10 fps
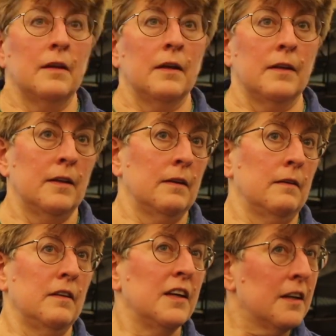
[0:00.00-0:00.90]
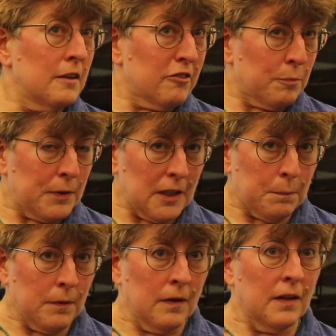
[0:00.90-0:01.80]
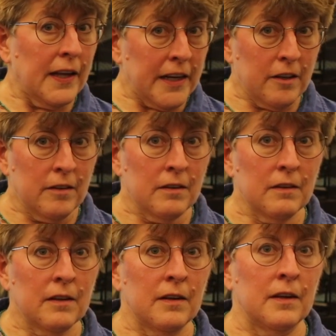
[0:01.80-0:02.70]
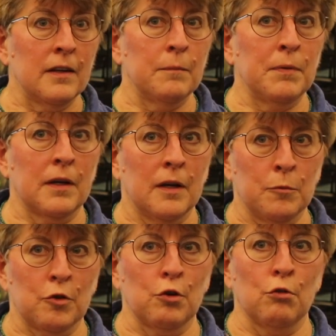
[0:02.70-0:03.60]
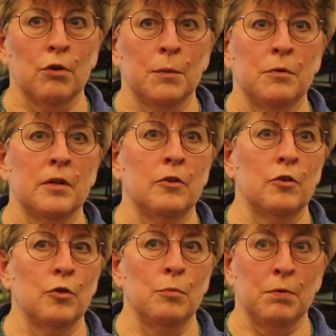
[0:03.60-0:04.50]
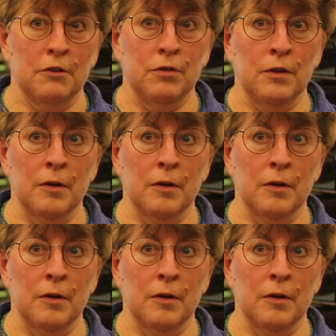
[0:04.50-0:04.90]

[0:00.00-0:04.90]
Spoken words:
And then the native people liked it, and it becomes corrupted to Buffalo.